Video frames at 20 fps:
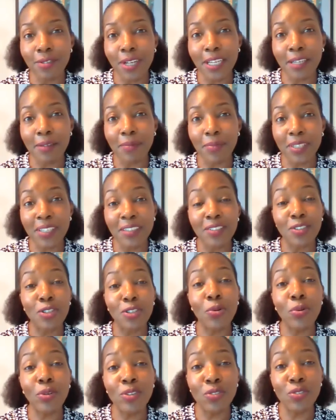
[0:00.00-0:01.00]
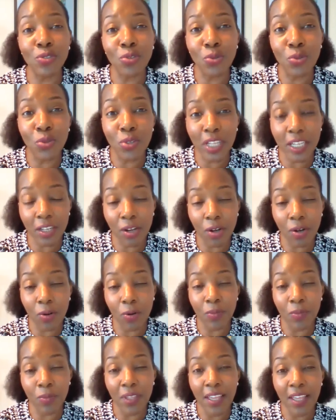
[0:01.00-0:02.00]
right? Because they're going to school at
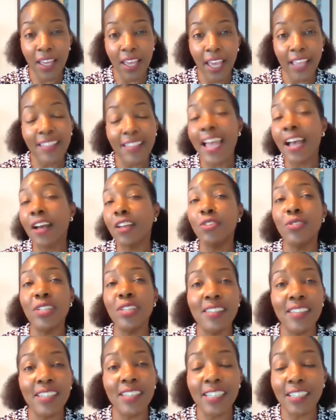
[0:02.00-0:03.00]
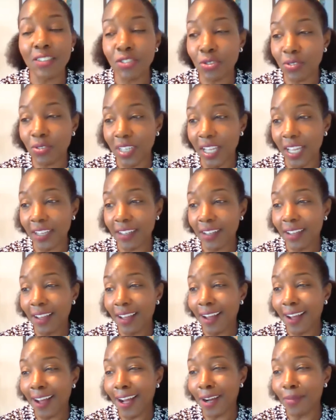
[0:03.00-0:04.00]
home. And now you need the internet.
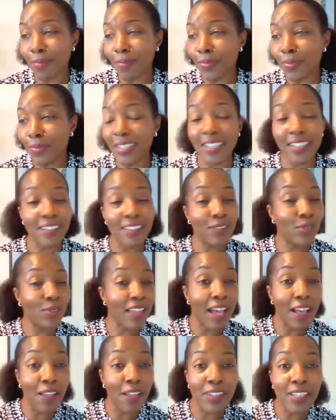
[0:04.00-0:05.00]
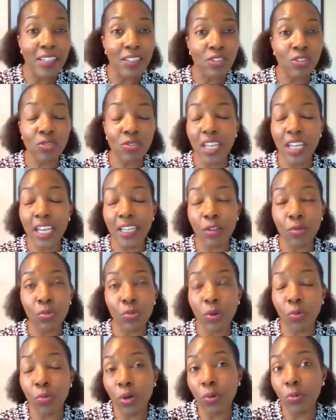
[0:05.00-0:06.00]
Um, because without the internet and
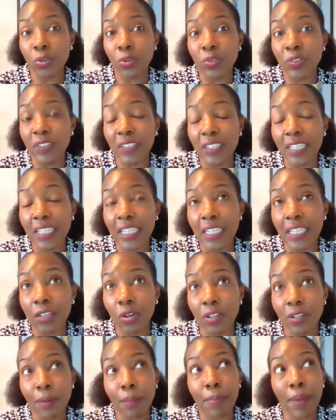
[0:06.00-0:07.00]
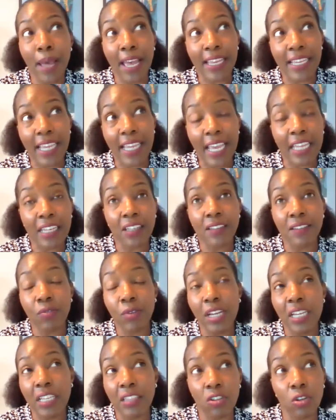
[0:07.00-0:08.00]
what we're seeing on the back end is
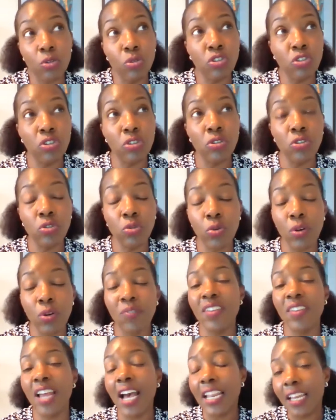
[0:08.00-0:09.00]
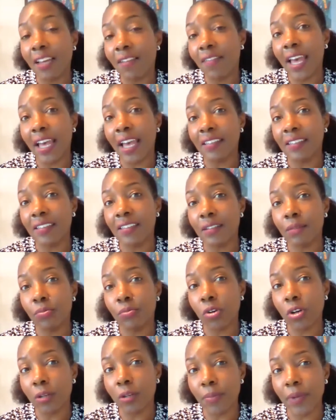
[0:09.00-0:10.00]
right those students who have not have access to
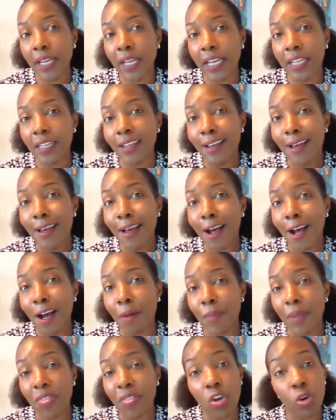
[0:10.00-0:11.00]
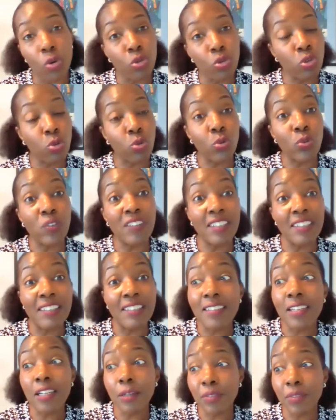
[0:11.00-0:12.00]
broadband um, and those school
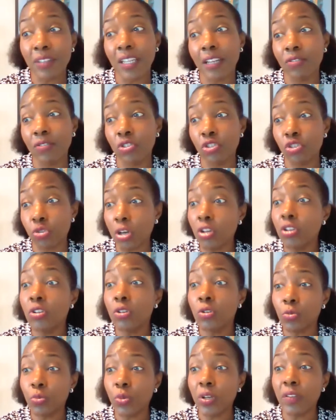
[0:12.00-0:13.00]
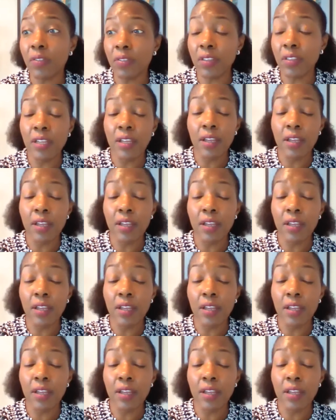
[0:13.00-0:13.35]
systems that have struggled with